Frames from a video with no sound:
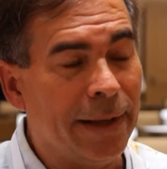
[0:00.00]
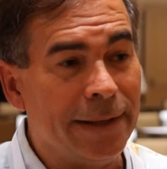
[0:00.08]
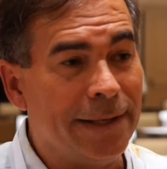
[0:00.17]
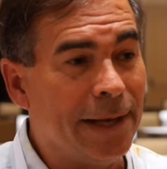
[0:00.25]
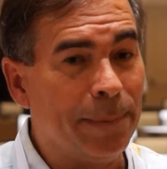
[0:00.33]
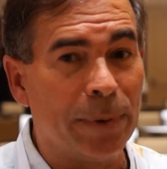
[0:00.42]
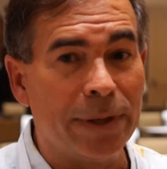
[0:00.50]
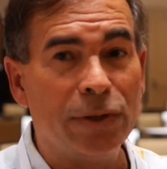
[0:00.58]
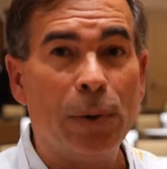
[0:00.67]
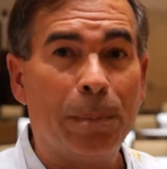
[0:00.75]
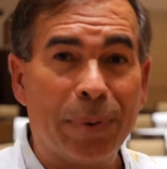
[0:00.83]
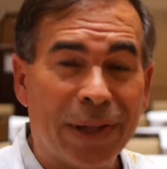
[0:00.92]
deeper
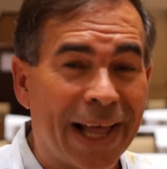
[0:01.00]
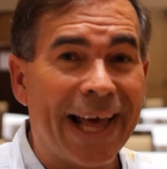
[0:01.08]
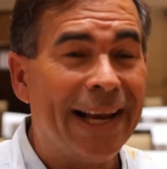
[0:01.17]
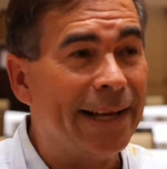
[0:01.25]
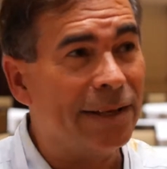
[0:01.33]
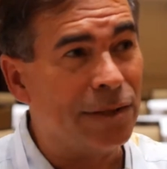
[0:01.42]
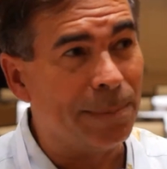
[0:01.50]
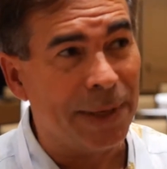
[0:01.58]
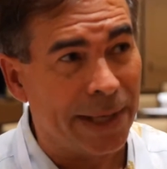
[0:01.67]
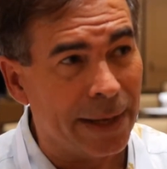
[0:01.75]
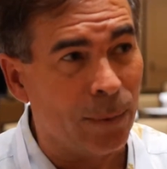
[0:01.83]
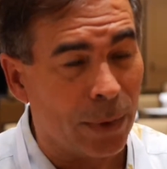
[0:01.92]
into planning to
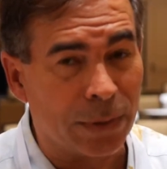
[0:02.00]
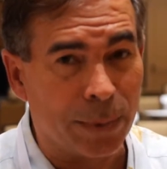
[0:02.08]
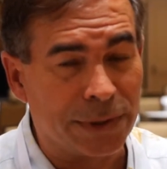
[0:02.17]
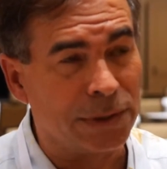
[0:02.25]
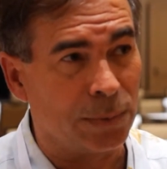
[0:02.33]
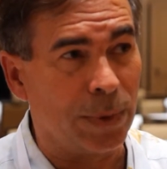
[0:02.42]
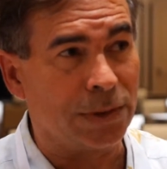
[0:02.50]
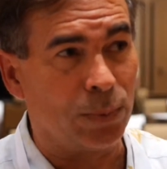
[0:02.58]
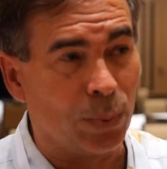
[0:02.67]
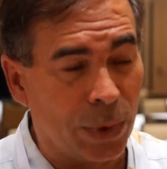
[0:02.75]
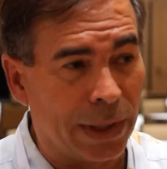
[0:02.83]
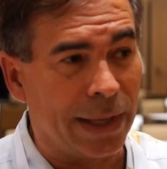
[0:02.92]
begin with, which is what's
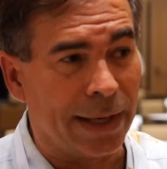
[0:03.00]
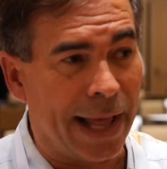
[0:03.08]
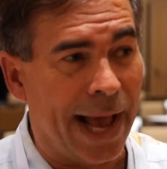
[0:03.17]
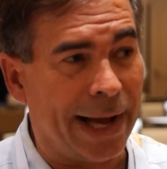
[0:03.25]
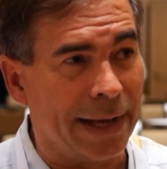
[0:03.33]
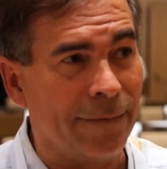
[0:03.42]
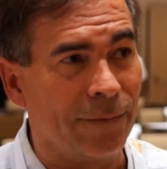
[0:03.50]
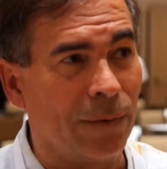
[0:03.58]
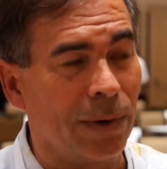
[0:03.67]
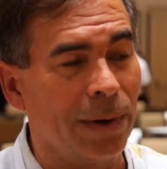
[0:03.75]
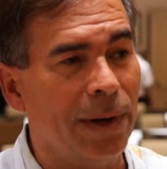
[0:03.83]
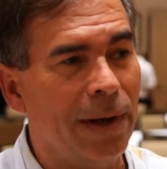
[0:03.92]
really lacking
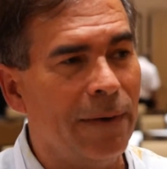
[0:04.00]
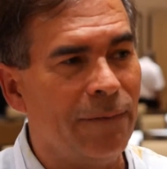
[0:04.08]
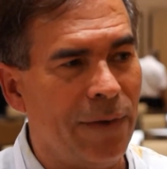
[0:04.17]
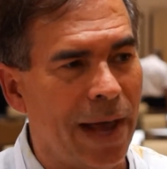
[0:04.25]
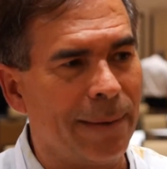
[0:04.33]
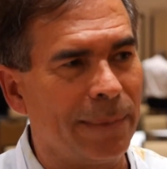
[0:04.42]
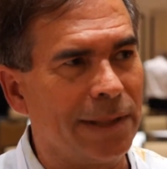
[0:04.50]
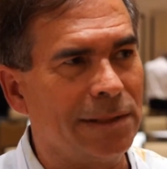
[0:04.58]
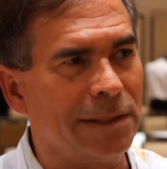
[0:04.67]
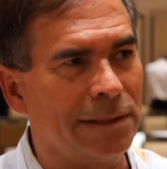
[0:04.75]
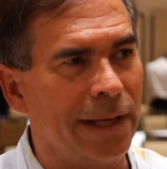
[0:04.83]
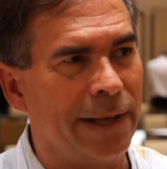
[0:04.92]
for families
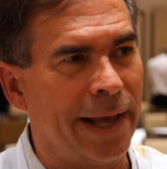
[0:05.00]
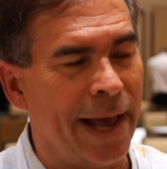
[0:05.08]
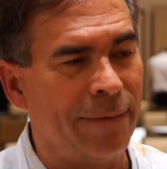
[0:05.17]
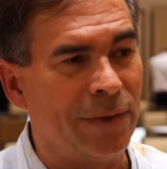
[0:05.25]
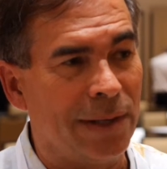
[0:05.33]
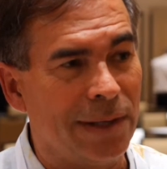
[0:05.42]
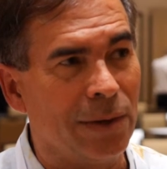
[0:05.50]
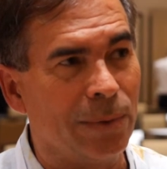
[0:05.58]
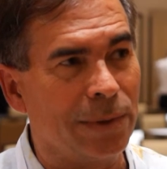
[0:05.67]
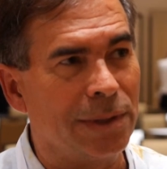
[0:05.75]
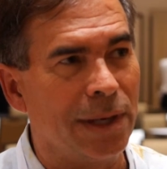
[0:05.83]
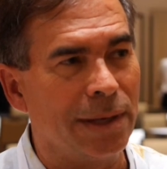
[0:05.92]
as they have to deal
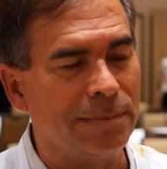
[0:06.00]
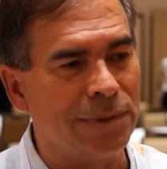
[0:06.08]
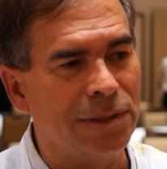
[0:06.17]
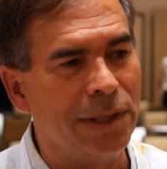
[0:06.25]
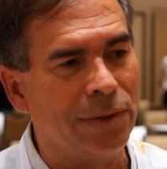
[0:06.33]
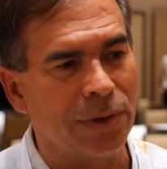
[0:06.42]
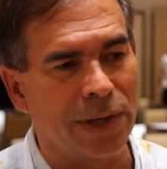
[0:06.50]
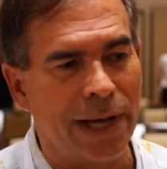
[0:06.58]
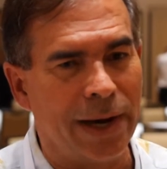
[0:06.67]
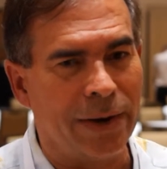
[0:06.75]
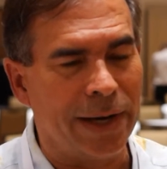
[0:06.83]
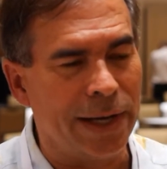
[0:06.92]
with senior
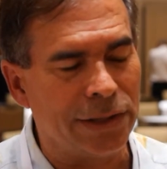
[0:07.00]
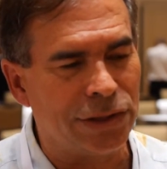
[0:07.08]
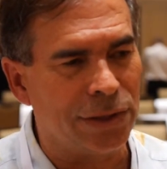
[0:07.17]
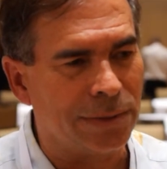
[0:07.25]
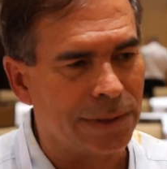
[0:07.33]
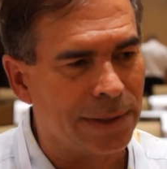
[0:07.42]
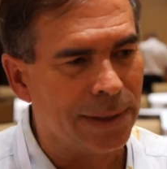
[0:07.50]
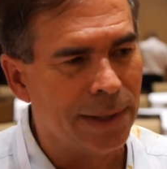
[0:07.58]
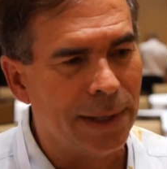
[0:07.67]
care issues.